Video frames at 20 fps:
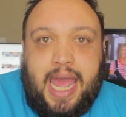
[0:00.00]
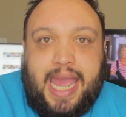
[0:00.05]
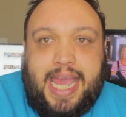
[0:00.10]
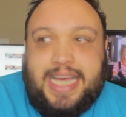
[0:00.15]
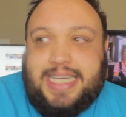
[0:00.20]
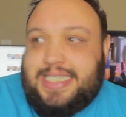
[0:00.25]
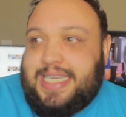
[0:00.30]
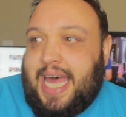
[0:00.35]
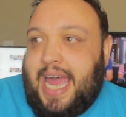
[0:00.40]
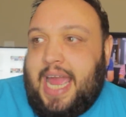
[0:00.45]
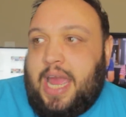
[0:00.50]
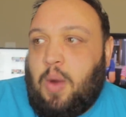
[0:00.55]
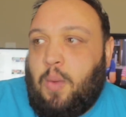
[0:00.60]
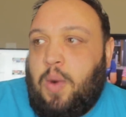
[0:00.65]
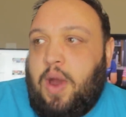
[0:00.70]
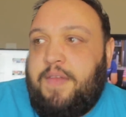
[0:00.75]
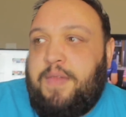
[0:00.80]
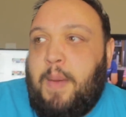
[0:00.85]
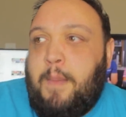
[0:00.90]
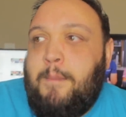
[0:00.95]
is like
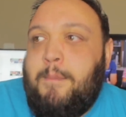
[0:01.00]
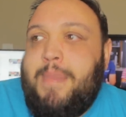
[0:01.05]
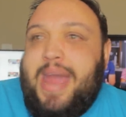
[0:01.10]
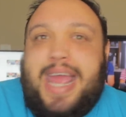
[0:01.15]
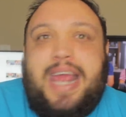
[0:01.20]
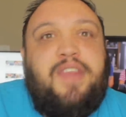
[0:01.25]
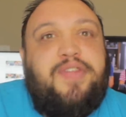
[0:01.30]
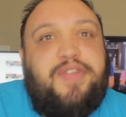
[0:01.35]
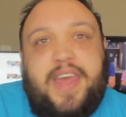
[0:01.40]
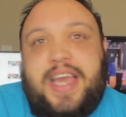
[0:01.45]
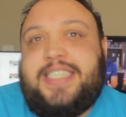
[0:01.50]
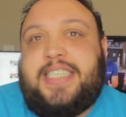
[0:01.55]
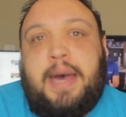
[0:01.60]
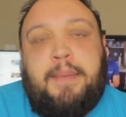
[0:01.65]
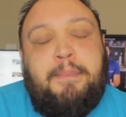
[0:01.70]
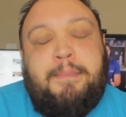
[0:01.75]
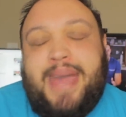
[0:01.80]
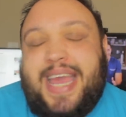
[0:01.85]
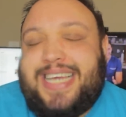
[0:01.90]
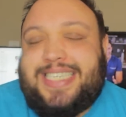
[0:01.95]
one of the main things
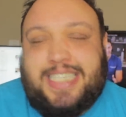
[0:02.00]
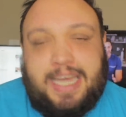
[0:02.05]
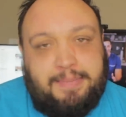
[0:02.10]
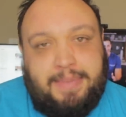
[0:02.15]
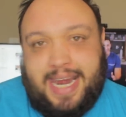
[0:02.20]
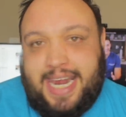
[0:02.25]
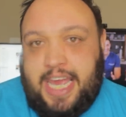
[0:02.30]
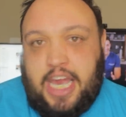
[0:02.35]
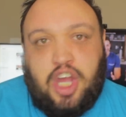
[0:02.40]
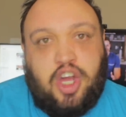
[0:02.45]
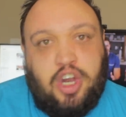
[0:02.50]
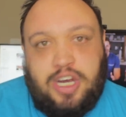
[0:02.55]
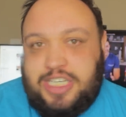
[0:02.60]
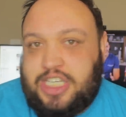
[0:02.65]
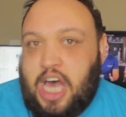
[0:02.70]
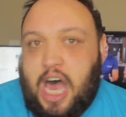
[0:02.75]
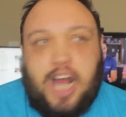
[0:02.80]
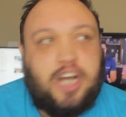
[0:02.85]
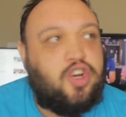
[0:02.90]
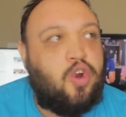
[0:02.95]
that makes somebody a good
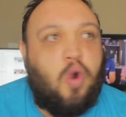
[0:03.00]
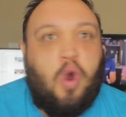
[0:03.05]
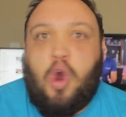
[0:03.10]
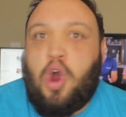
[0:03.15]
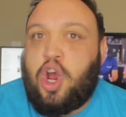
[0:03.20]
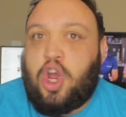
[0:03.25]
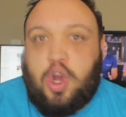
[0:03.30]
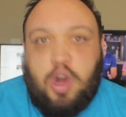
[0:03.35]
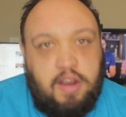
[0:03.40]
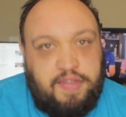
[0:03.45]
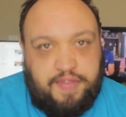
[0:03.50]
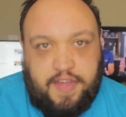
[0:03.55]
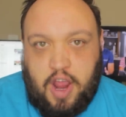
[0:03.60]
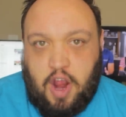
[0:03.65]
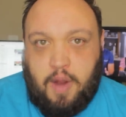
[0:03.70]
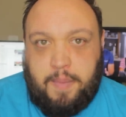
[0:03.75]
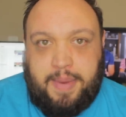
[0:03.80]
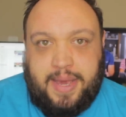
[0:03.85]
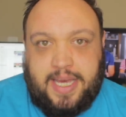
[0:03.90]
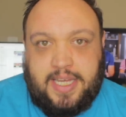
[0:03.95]
doctor or a good
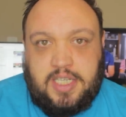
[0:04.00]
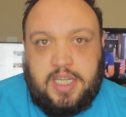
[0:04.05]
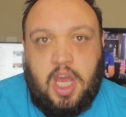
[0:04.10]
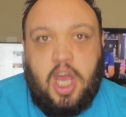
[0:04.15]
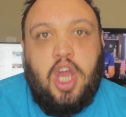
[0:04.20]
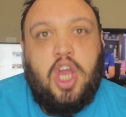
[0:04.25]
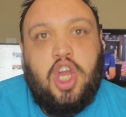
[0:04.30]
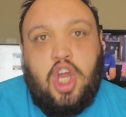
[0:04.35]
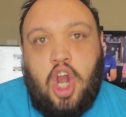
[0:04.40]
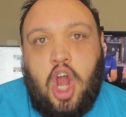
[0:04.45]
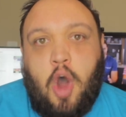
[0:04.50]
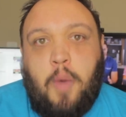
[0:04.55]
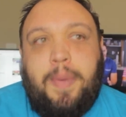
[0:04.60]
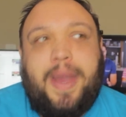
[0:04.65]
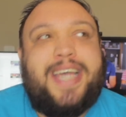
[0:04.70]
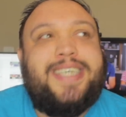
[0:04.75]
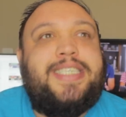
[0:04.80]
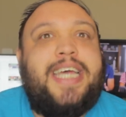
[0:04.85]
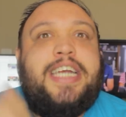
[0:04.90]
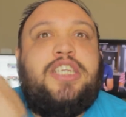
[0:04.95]
therapist, you know,
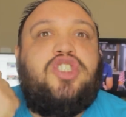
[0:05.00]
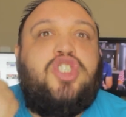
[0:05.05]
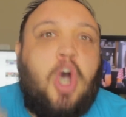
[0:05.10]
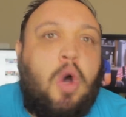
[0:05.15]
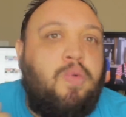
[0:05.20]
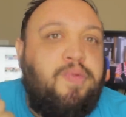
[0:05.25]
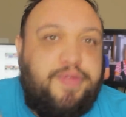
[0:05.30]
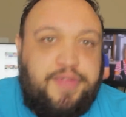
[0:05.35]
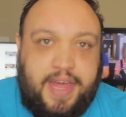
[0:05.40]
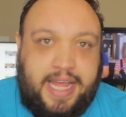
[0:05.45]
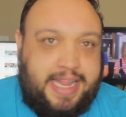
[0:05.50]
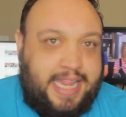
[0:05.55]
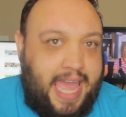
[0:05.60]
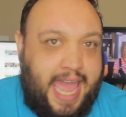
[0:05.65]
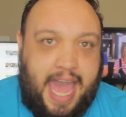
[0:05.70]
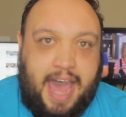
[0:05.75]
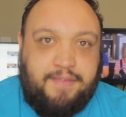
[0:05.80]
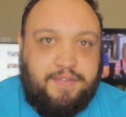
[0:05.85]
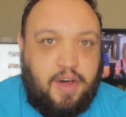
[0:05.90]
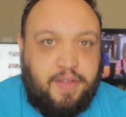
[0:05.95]
because they don't think they
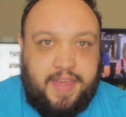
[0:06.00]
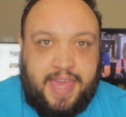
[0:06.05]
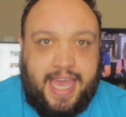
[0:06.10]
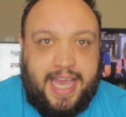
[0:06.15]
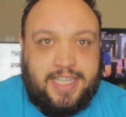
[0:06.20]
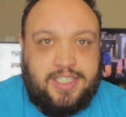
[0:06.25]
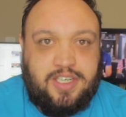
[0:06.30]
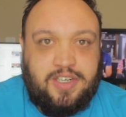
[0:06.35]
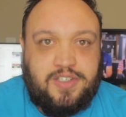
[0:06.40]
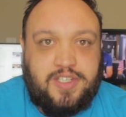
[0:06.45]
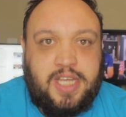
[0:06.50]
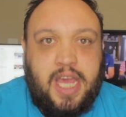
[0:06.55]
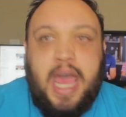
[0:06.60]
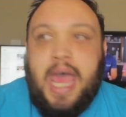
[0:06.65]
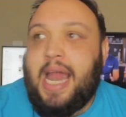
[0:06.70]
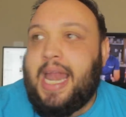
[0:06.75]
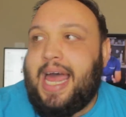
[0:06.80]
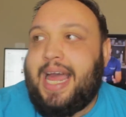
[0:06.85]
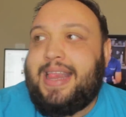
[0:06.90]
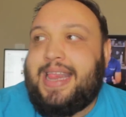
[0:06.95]
have all the
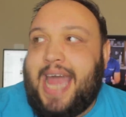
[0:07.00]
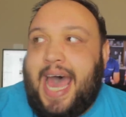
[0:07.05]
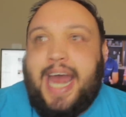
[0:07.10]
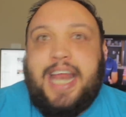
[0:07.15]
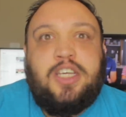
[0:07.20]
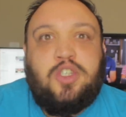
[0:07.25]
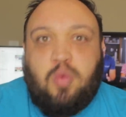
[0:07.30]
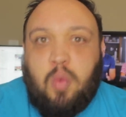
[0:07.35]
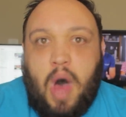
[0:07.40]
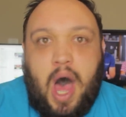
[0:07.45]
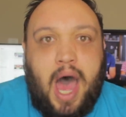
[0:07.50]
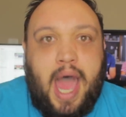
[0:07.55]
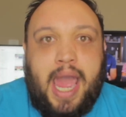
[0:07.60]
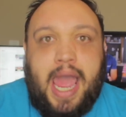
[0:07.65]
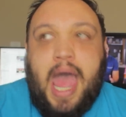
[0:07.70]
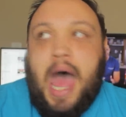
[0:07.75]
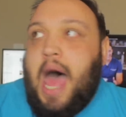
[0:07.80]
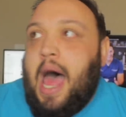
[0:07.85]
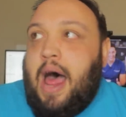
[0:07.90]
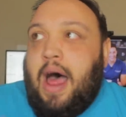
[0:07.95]
answers. Like that is why
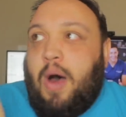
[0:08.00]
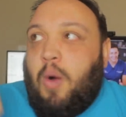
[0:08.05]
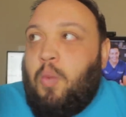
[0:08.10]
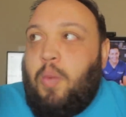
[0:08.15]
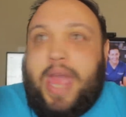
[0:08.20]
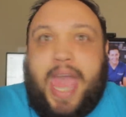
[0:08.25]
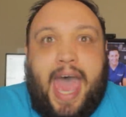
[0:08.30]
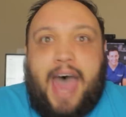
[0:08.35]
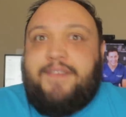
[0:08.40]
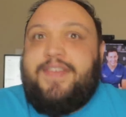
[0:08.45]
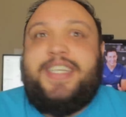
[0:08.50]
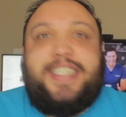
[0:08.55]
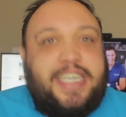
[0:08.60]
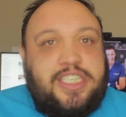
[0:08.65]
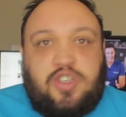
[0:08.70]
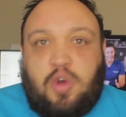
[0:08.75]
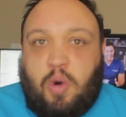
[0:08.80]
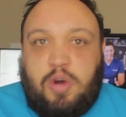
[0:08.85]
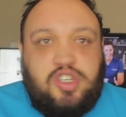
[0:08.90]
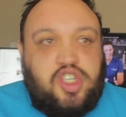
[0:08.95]
we have a
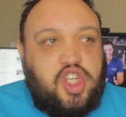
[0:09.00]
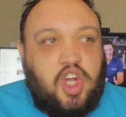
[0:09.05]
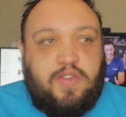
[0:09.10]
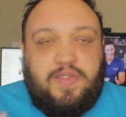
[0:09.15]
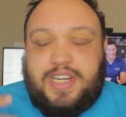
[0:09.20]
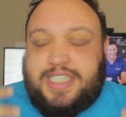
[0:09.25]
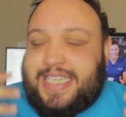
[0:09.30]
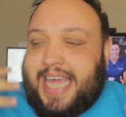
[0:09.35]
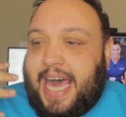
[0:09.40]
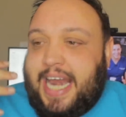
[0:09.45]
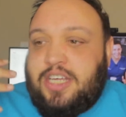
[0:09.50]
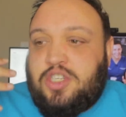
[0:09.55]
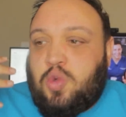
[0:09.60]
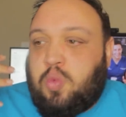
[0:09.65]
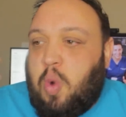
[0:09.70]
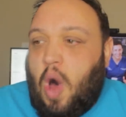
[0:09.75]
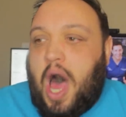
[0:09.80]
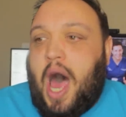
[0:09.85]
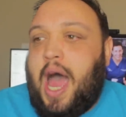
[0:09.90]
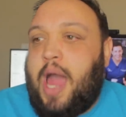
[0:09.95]
Discord server. That is
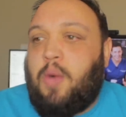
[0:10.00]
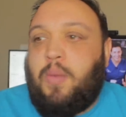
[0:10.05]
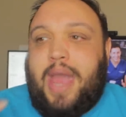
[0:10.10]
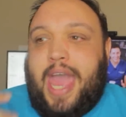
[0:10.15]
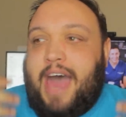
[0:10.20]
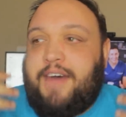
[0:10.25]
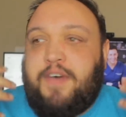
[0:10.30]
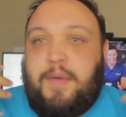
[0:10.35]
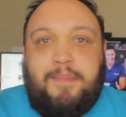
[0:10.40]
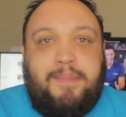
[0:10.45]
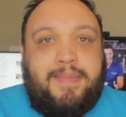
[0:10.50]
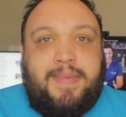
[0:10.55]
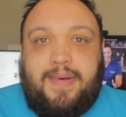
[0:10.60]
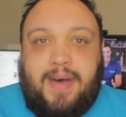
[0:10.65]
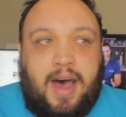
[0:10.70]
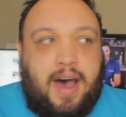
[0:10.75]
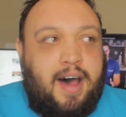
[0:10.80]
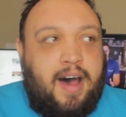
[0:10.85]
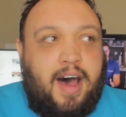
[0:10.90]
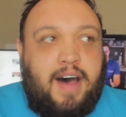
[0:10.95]
why we have a,
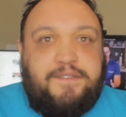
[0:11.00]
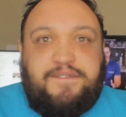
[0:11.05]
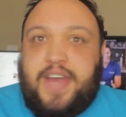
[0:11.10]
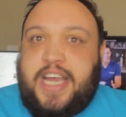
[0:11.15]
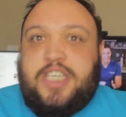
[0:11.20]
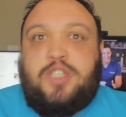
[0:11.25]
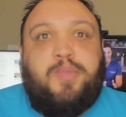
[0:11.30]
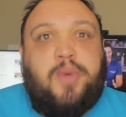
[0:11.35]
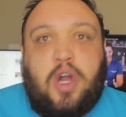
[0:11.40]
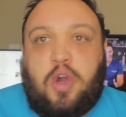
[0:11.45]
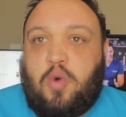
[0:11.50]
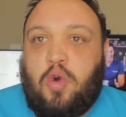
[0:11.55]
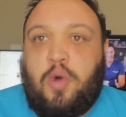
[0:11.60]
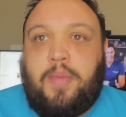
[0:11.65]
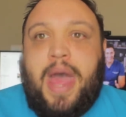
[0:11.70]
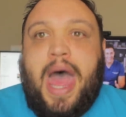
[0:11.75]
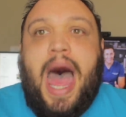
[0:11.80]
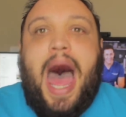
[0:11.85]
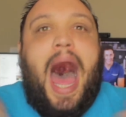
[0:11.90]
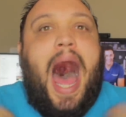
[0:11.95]
a, Facebook
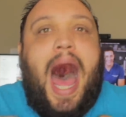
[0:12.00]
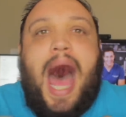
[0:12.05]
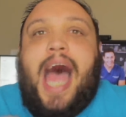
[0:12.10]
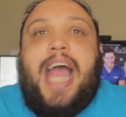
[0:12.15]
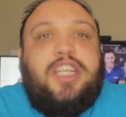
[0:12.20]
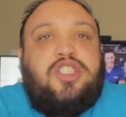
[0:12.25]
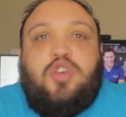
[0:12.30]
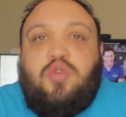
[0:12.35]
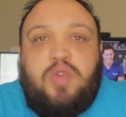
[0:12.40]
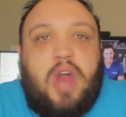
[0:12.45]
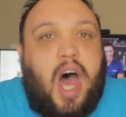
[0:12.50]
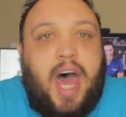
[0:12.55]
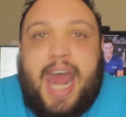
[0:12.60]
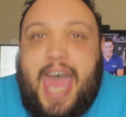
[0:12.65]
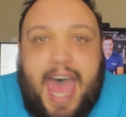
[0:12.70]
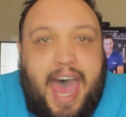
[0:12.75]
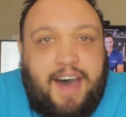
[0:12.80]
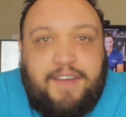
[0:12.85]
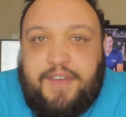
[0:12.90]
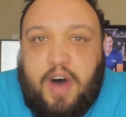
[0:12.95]
group. I do not
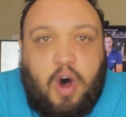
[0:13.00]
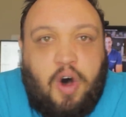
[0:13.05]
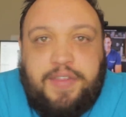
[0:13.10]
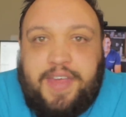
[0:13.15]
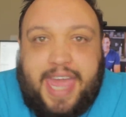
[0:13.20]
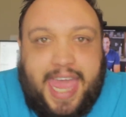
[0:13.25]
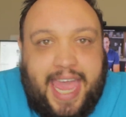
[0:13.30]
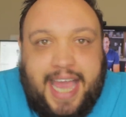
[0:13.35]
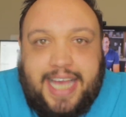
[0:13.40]
have all the